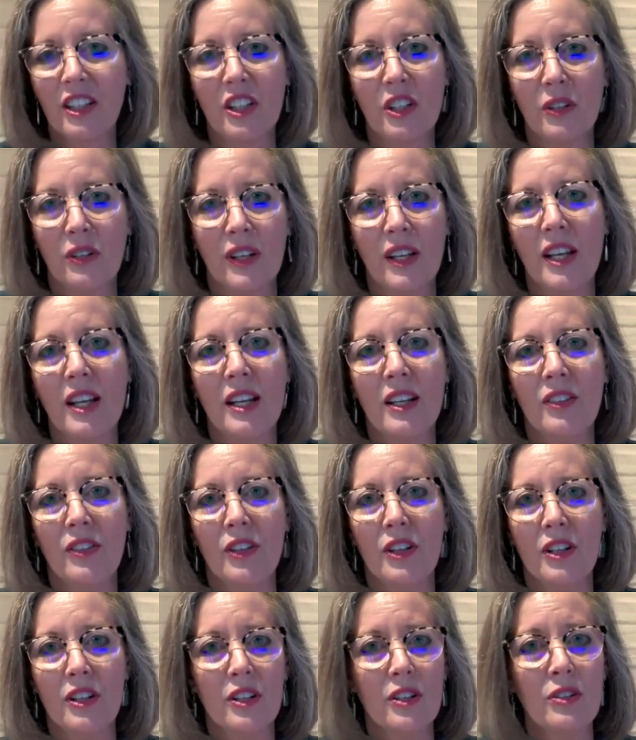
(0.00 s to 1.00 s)
that you need,
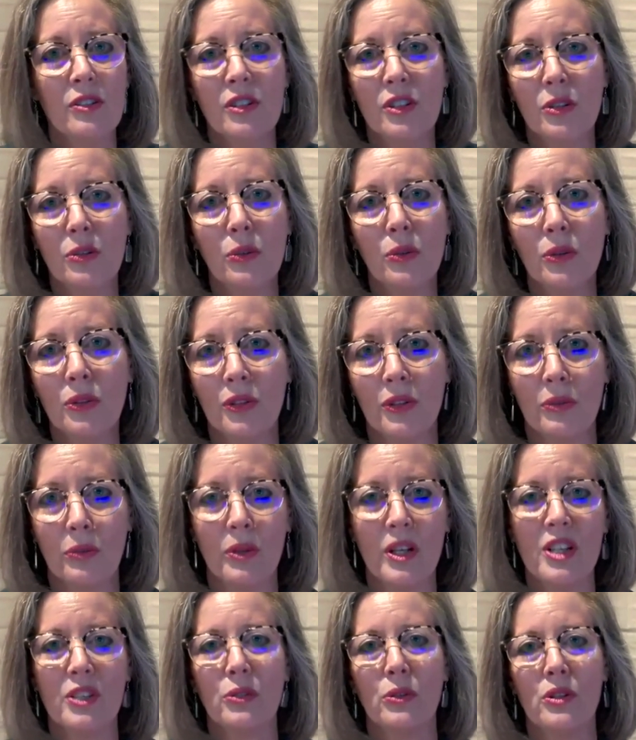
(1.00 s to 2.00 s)
the new tools and
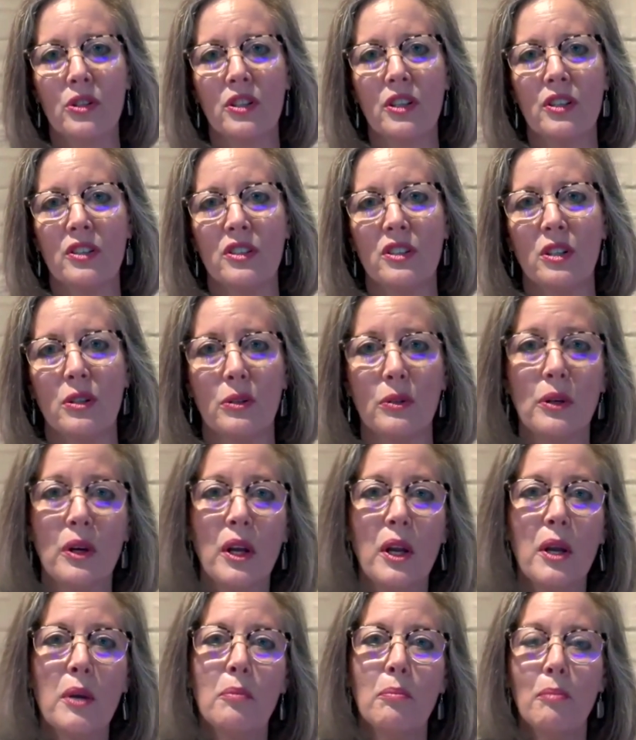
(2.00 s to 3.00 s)
resources to
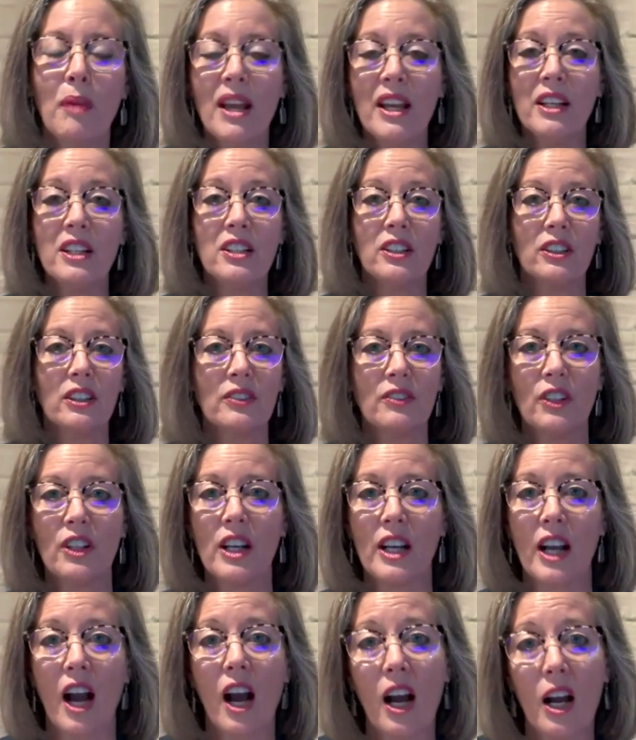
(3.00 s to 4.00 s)
make
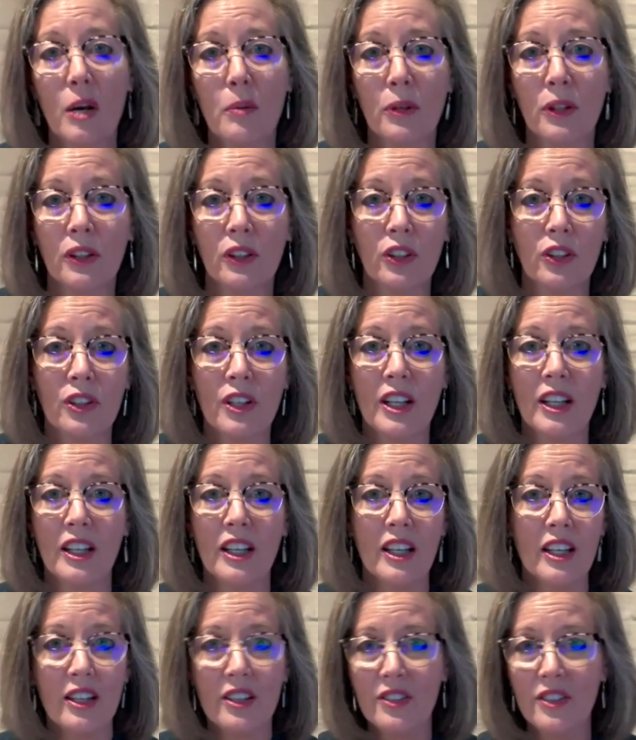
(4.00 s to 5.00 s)
delivering hybrid learning
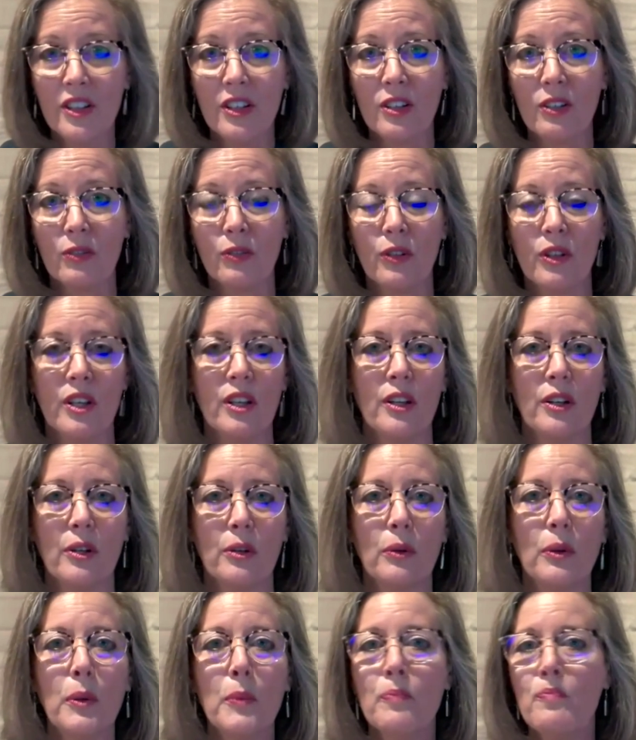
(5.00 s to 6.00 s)
easier for
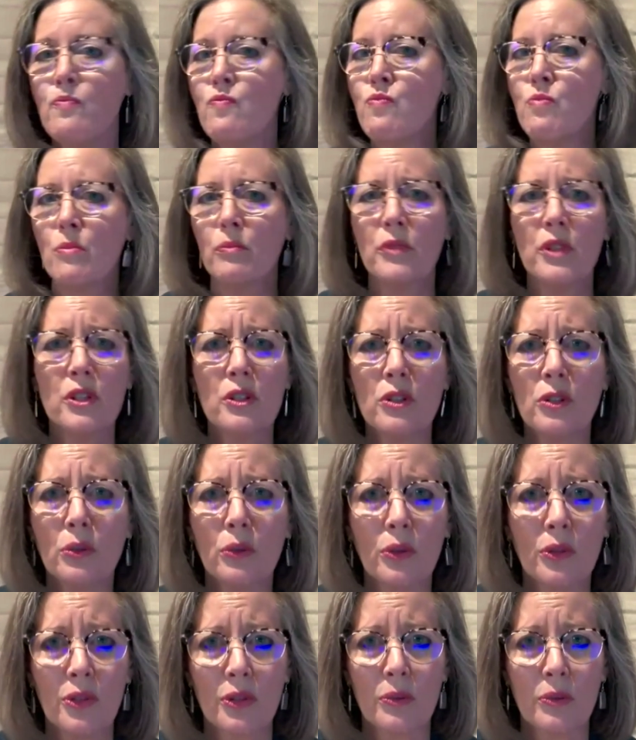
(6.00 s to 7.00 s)
you, new
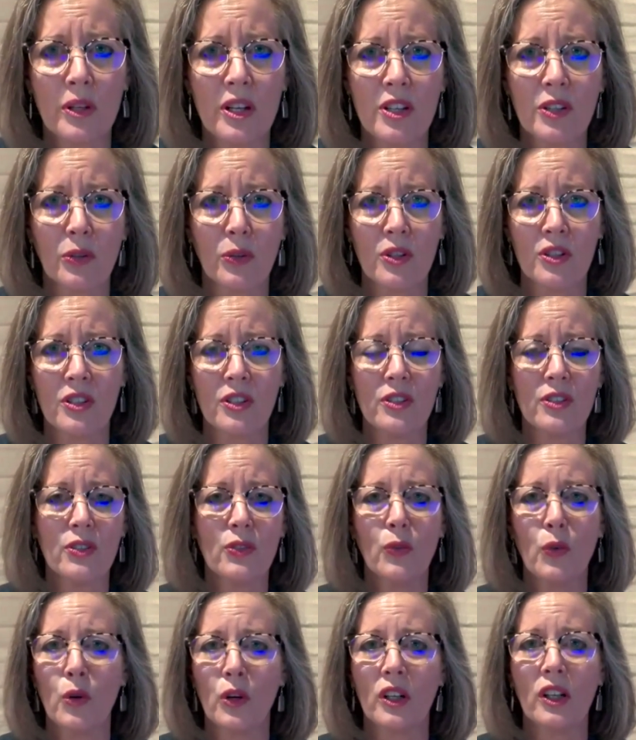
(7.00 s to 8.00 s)
tools and resources
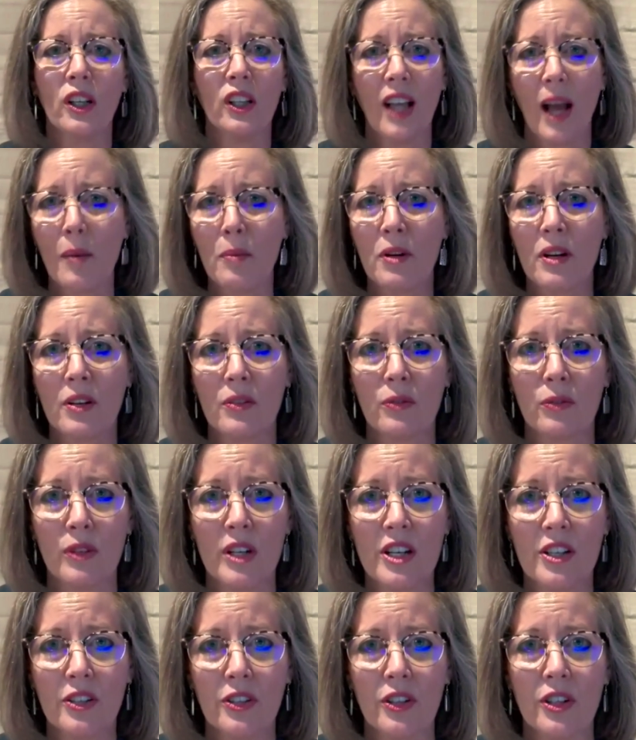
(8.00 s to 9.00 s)
for collaborative
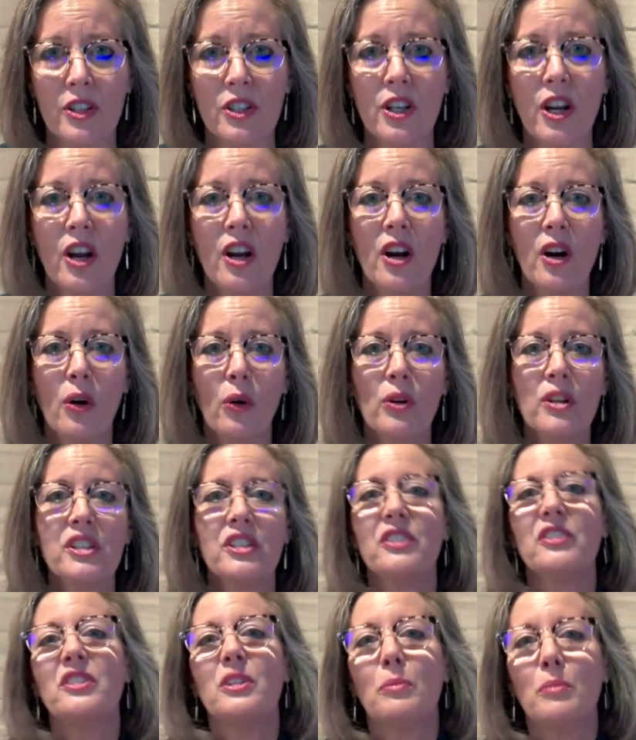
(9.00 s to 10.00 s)
research, or
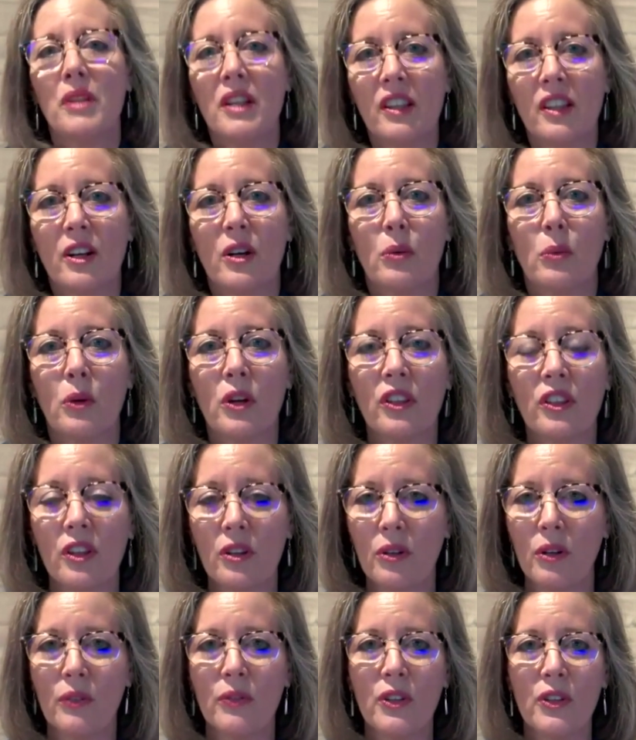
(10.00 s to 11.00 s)
just to be there with
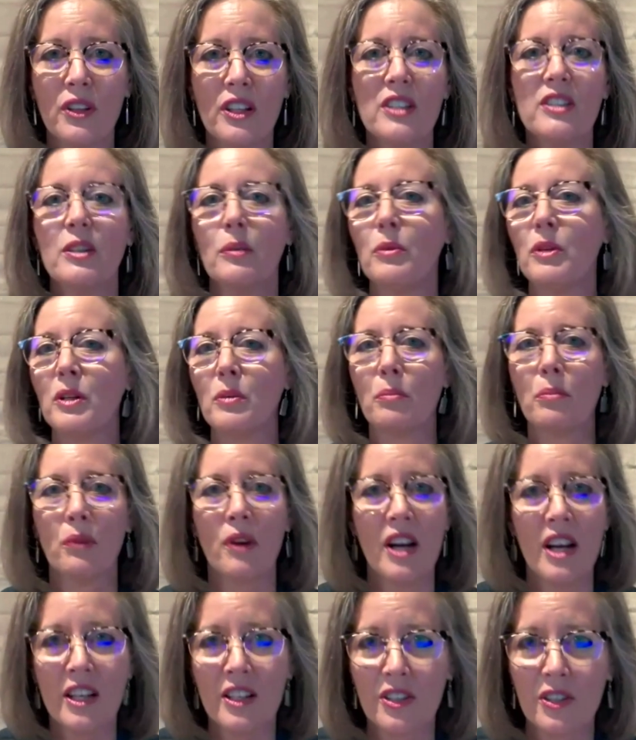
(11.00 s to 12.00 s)
you if you need someone to
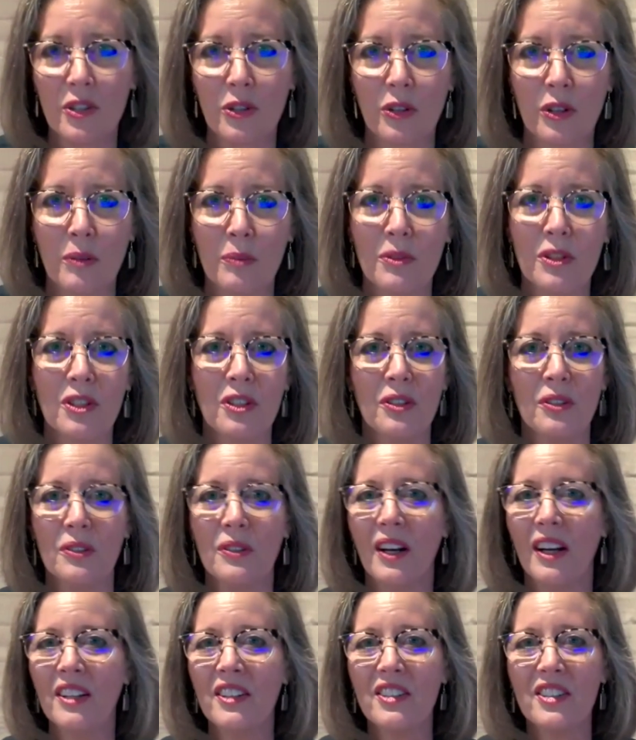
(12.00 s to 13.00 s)
brainstorm, to
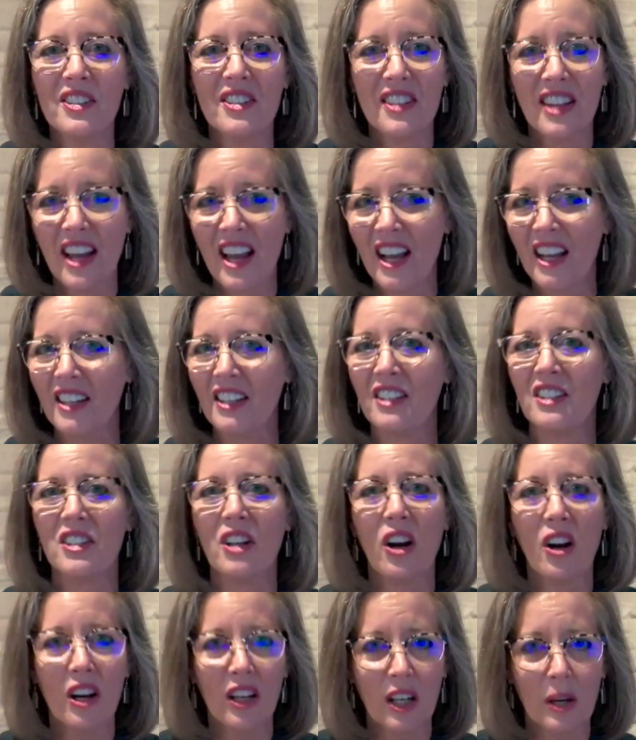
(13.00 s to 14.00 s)
understand and
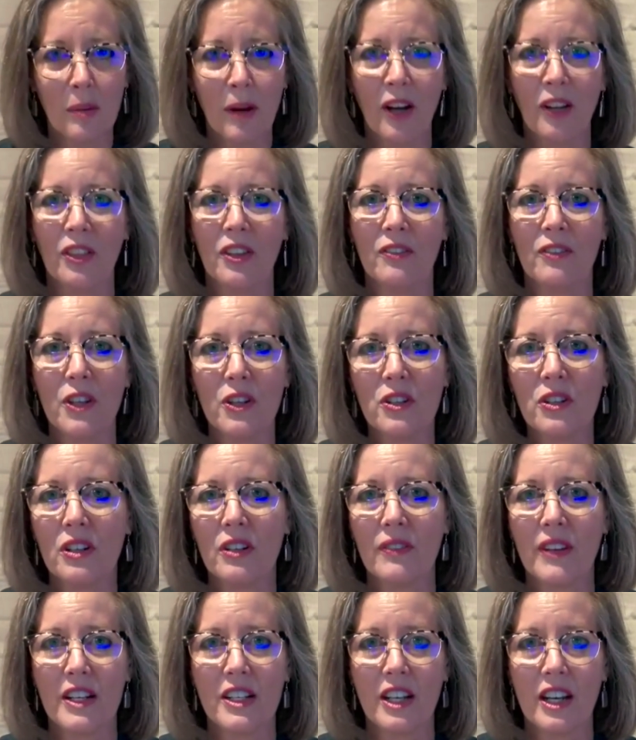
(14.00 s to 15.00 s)
talk about the future
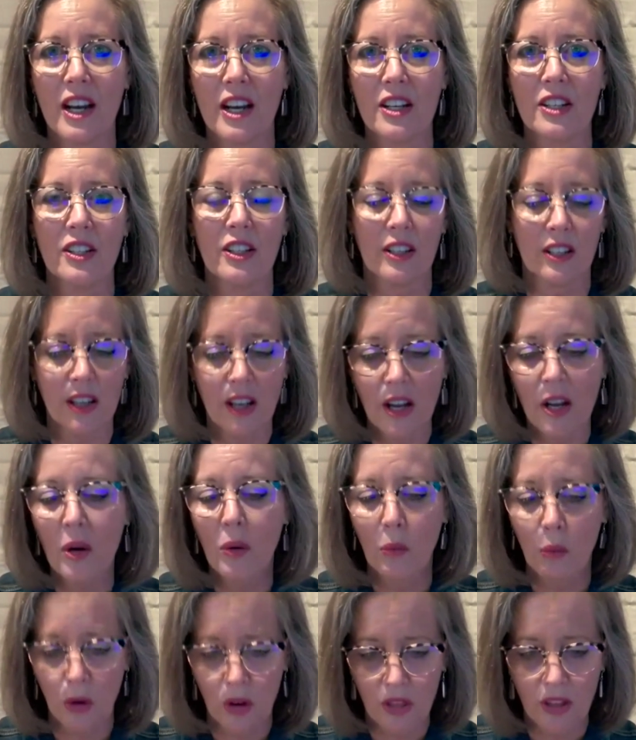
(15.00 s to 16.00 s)
of education,
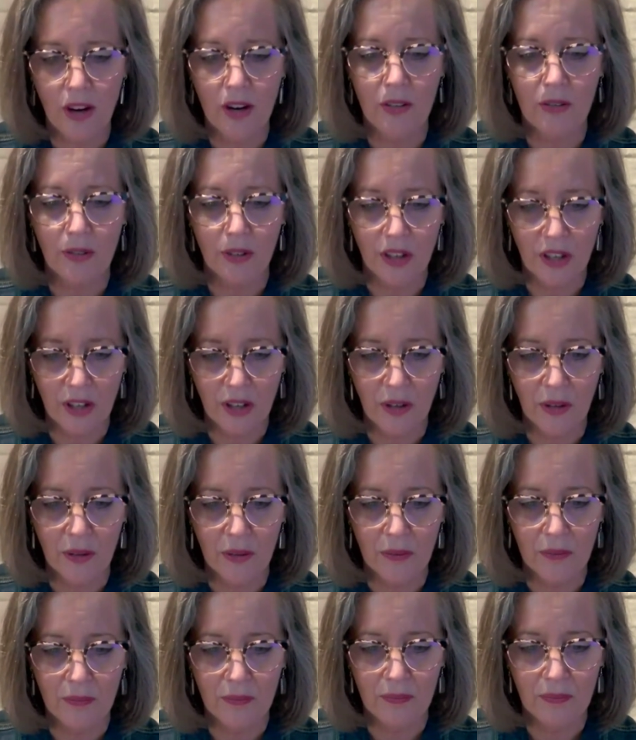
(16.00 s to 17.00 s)
we're there for
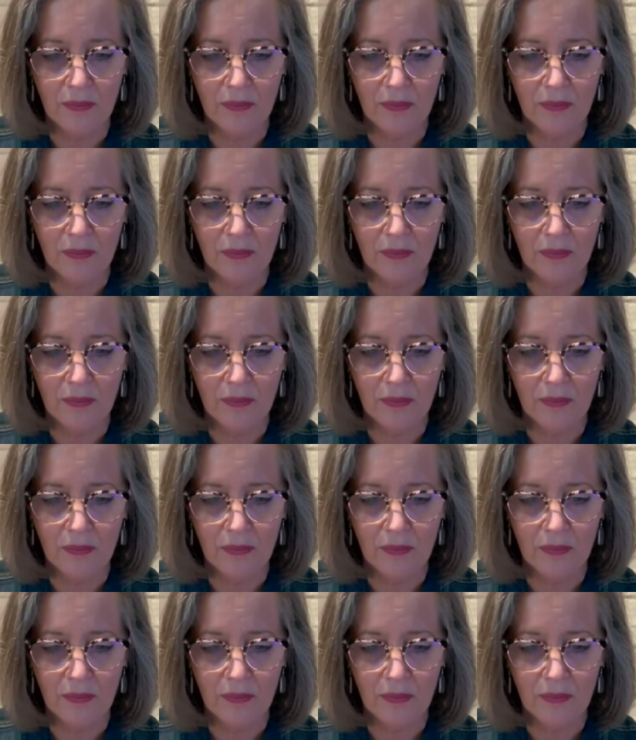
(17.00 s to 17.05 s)
you.